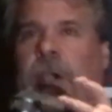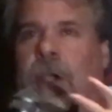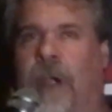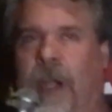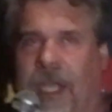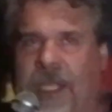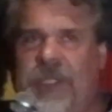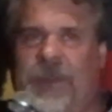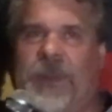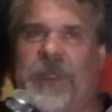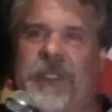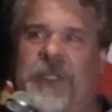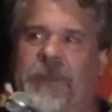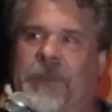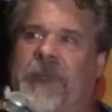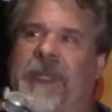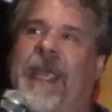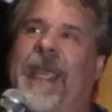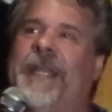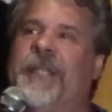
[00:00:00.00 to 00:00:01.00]
her husband's a
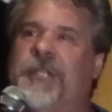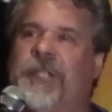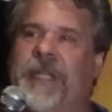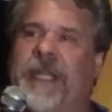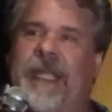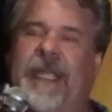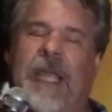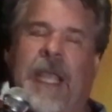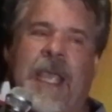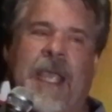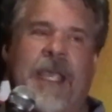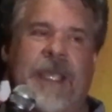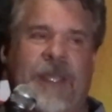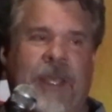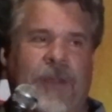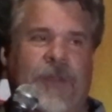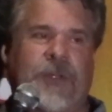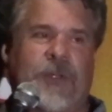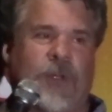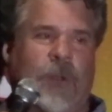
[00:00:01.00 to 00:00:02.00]
PhD. The
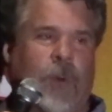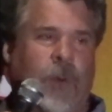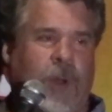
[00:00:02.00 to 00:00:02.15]
other,